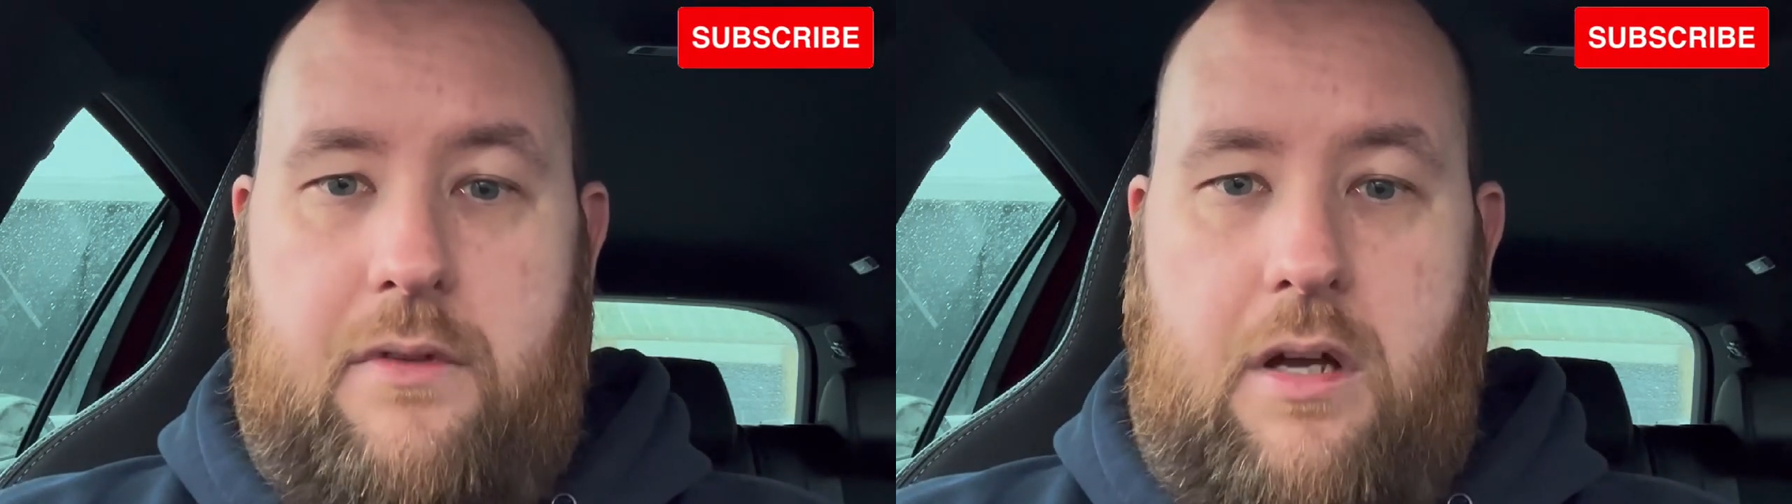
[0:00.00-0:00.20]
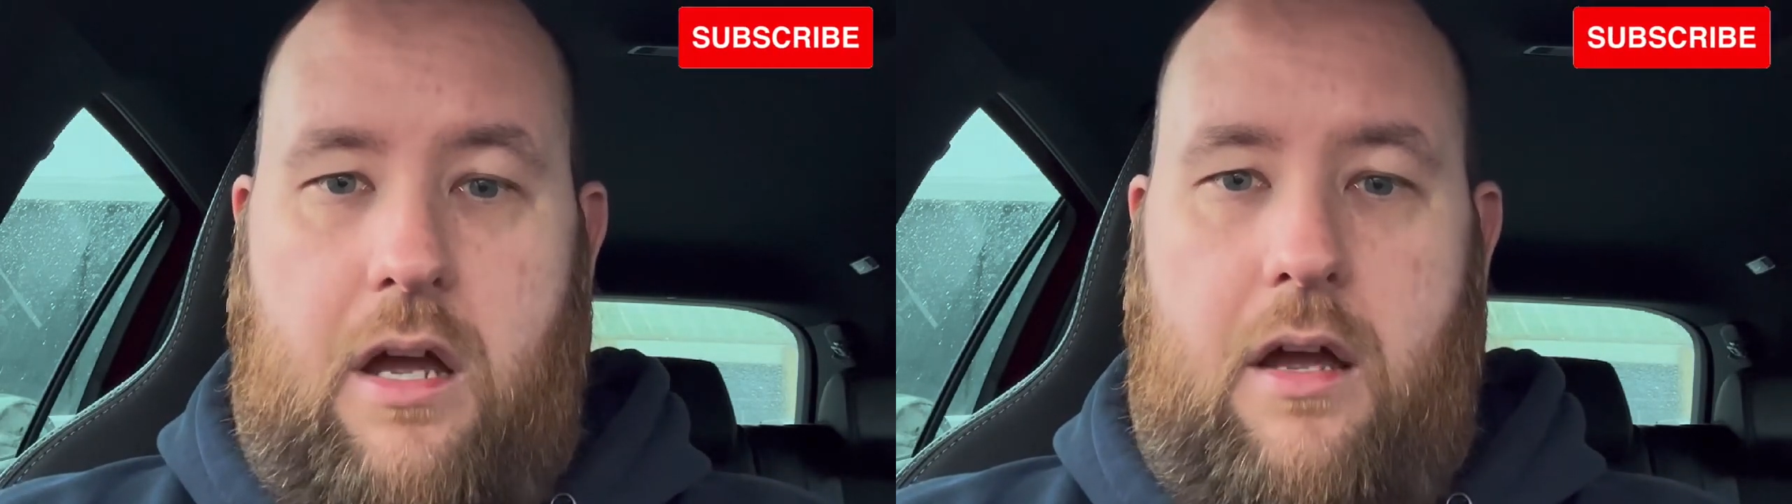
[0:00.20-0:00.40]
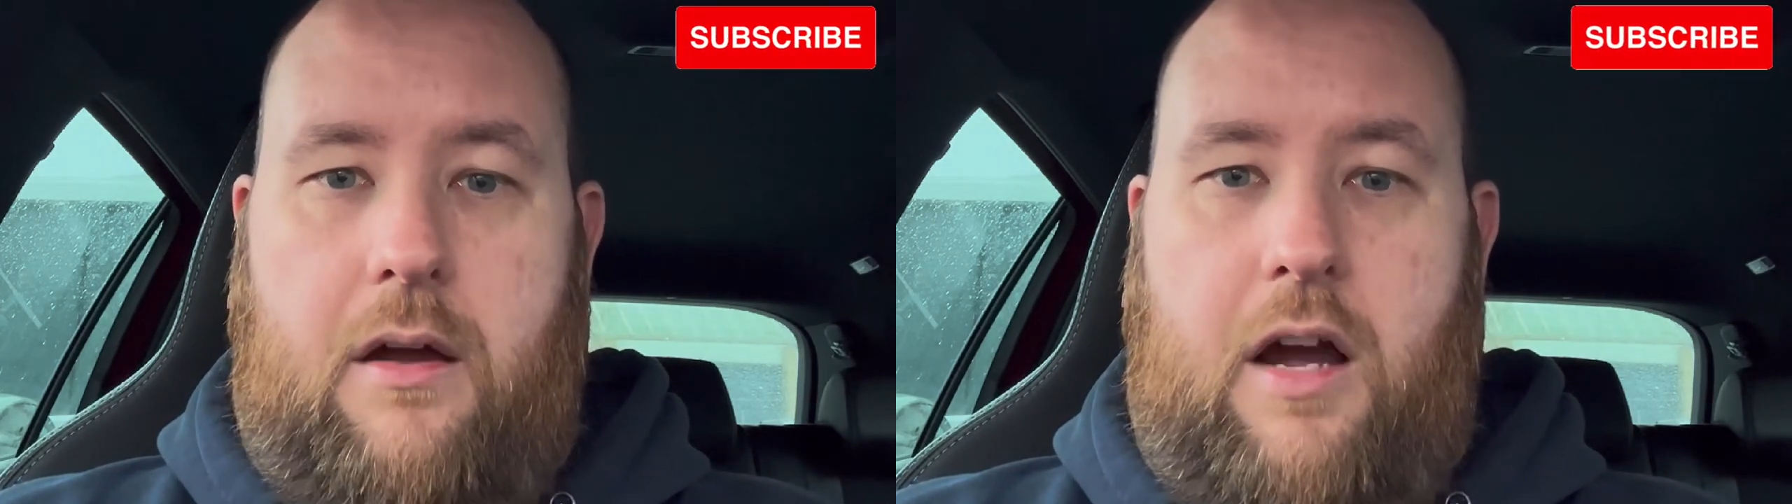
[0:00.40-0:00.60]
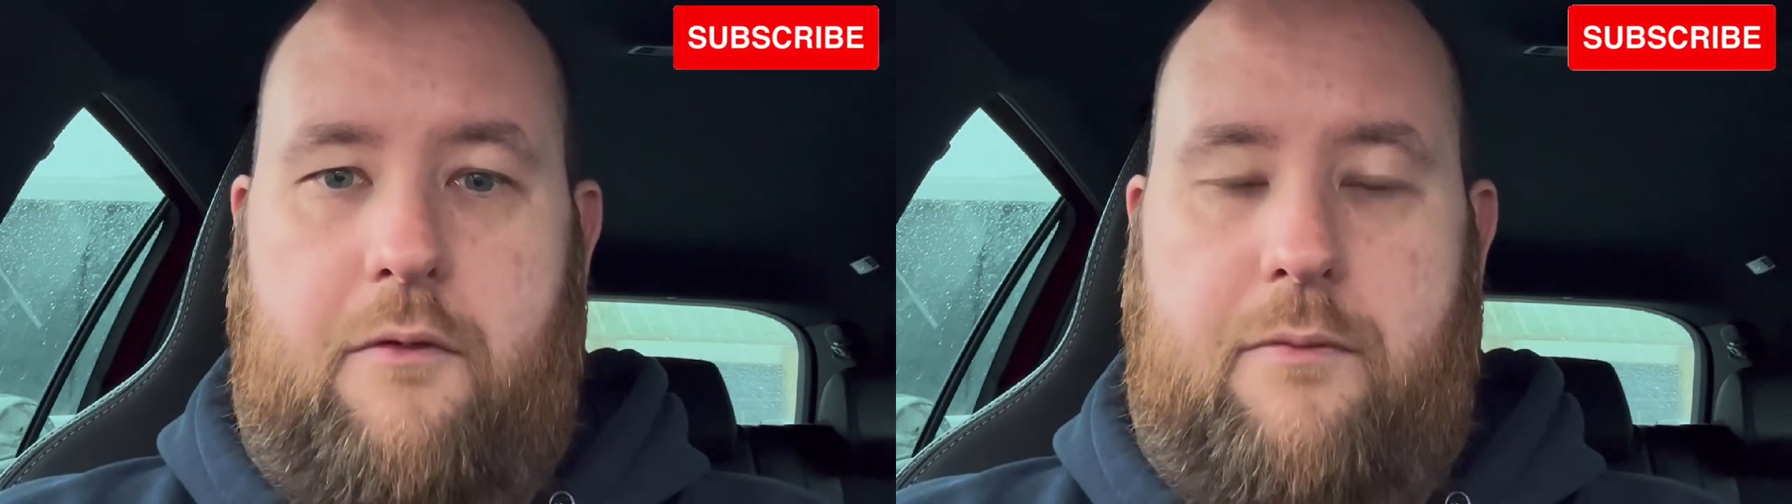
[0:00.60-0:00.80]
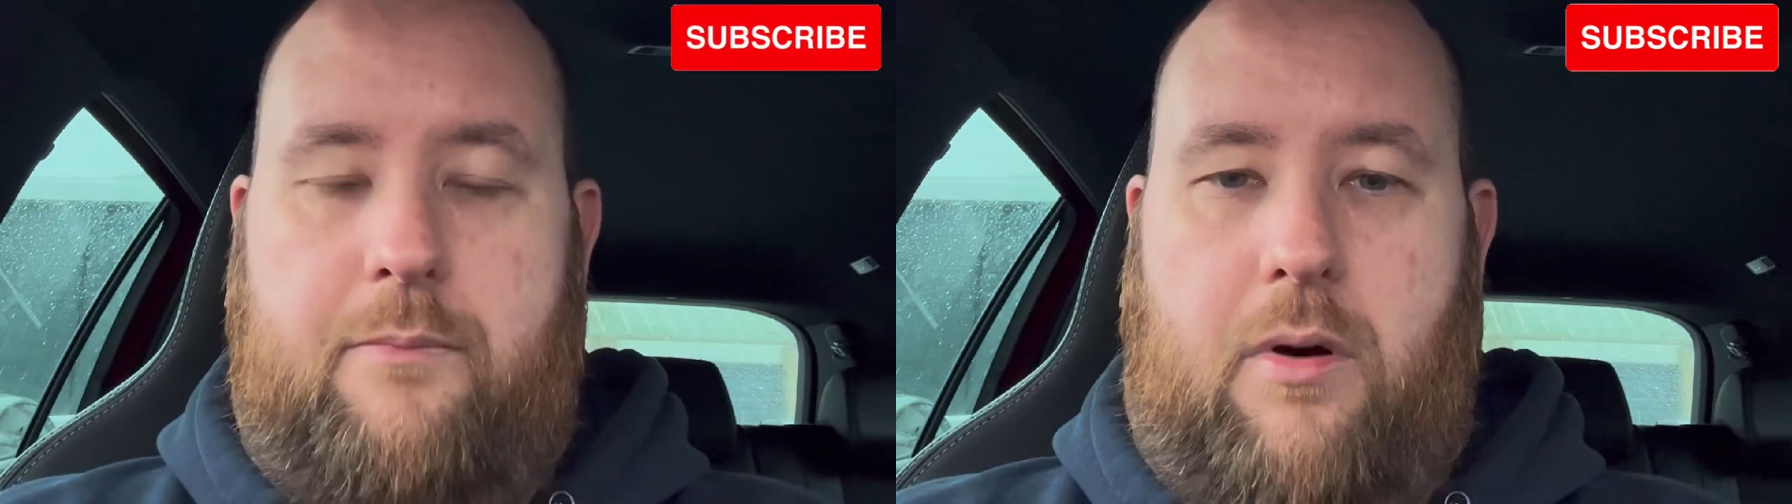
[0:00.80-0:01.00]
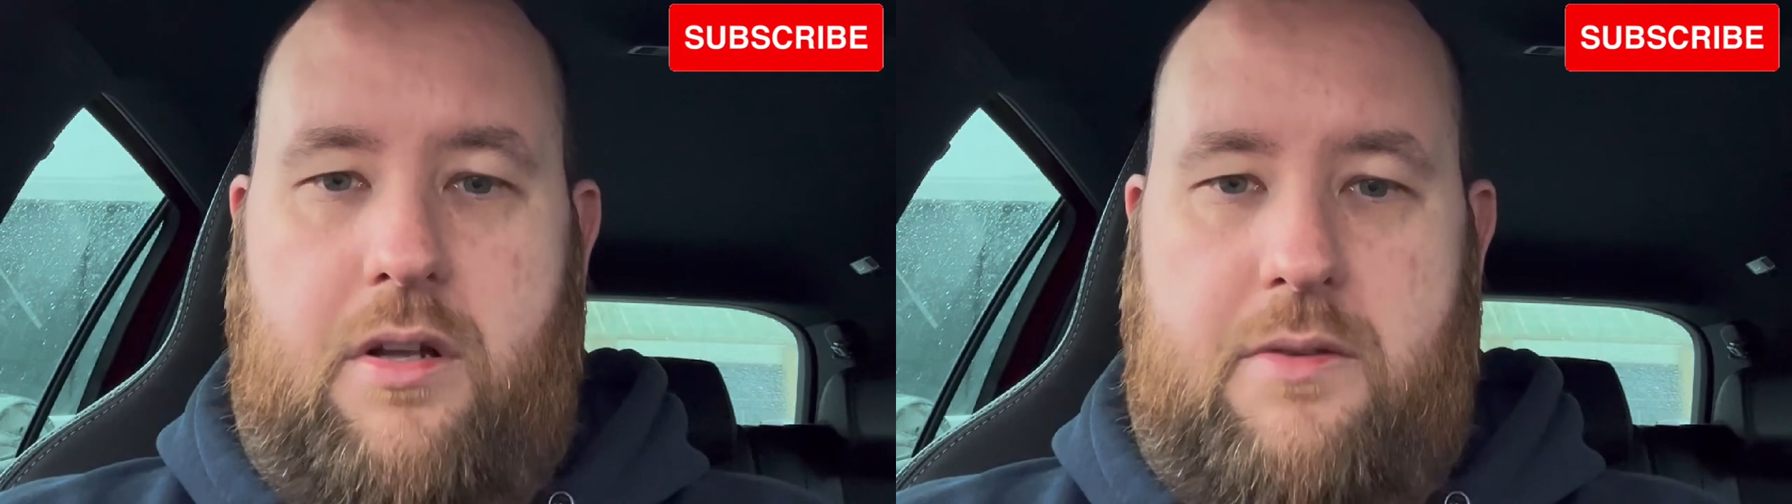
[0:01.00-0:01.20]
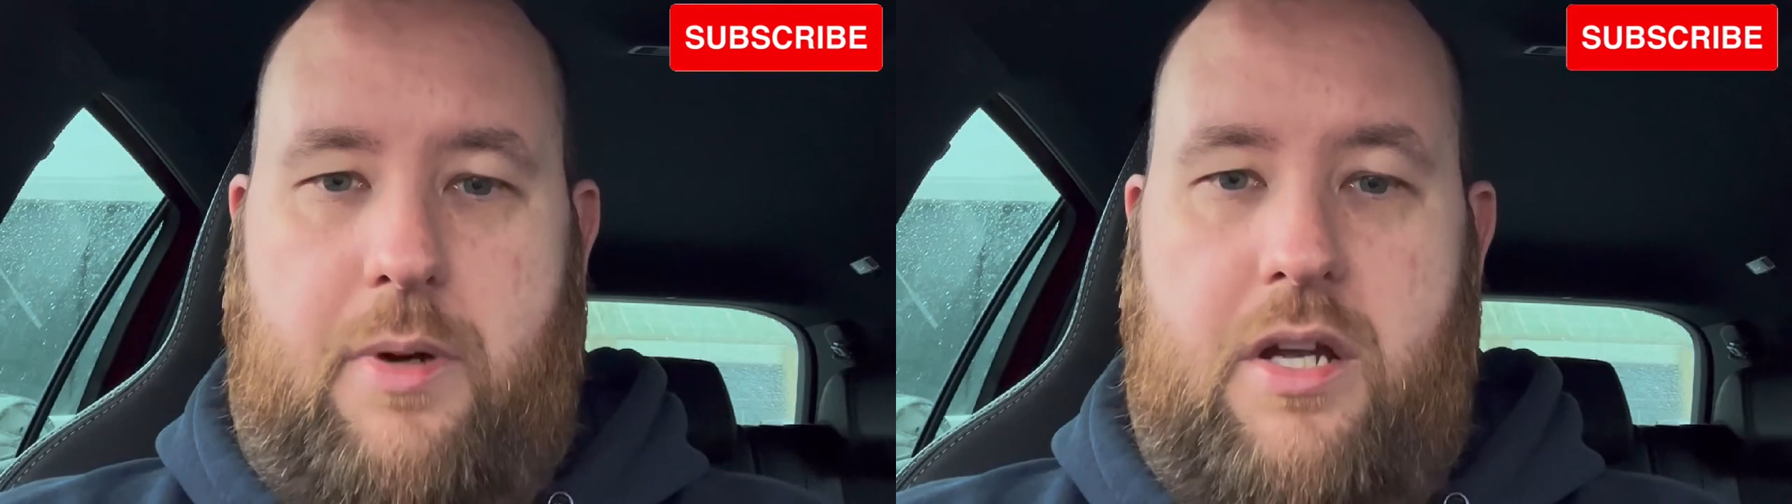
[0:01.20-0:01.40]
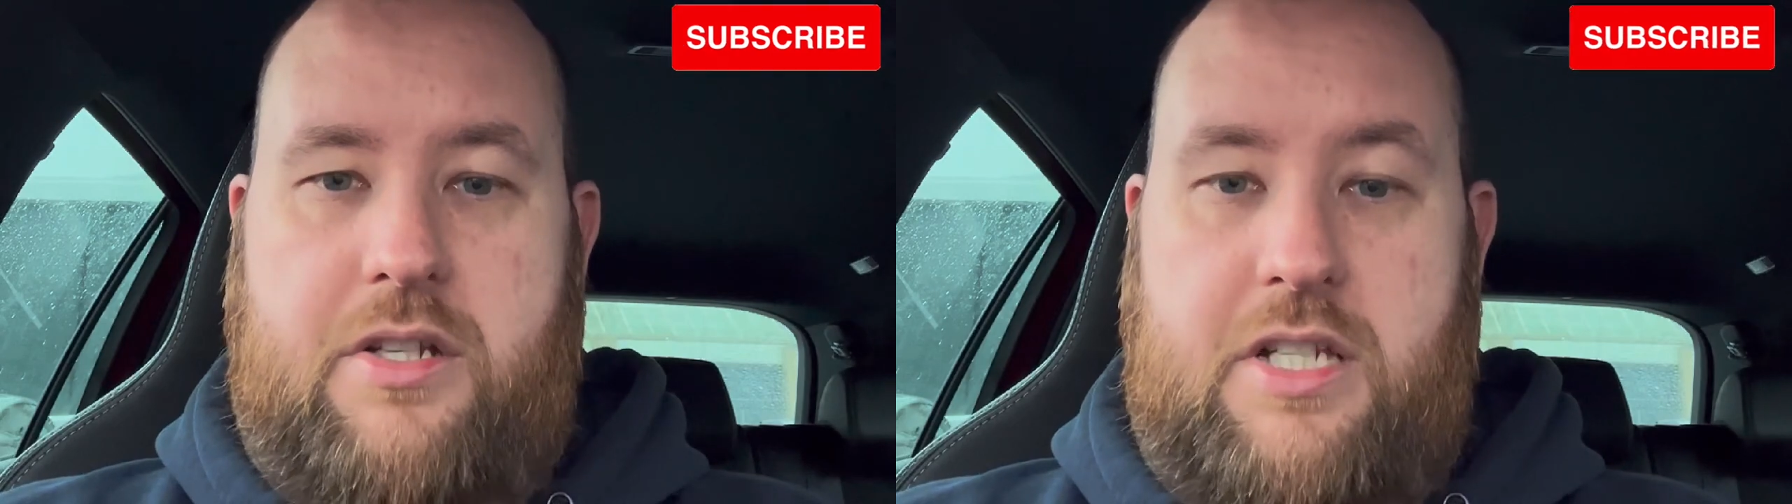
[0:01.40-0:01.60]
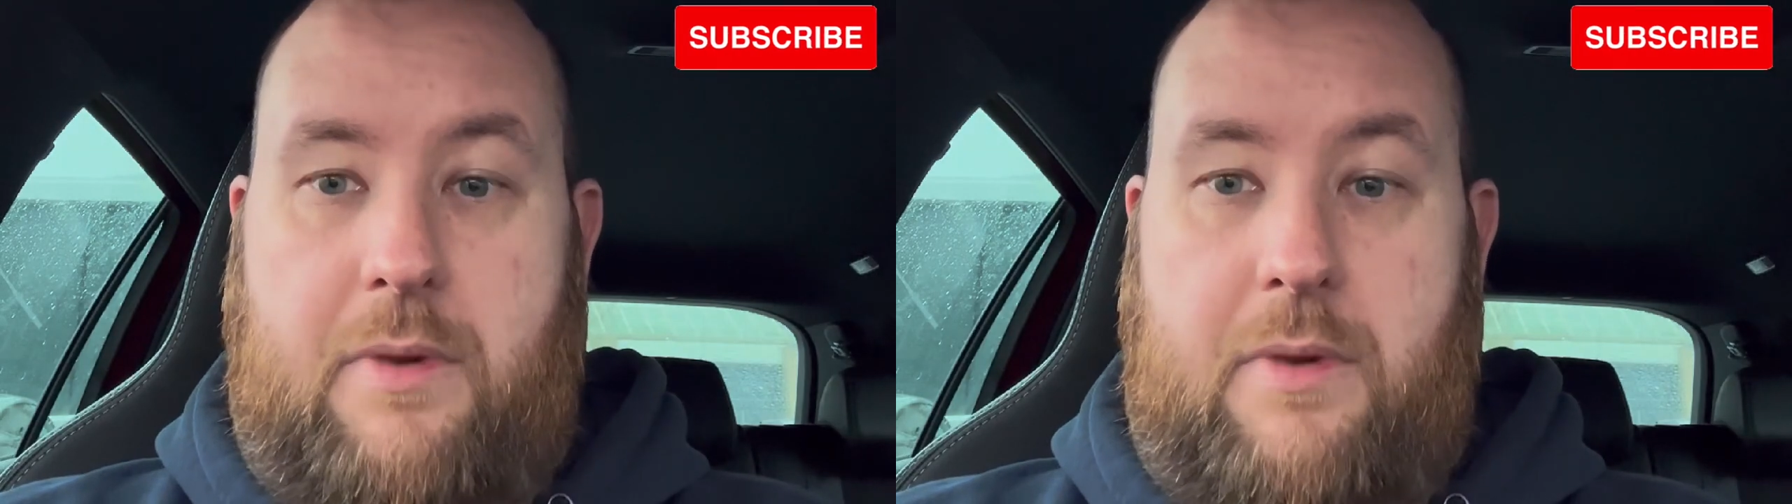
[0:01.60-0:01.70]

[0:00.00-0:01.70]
I've purchased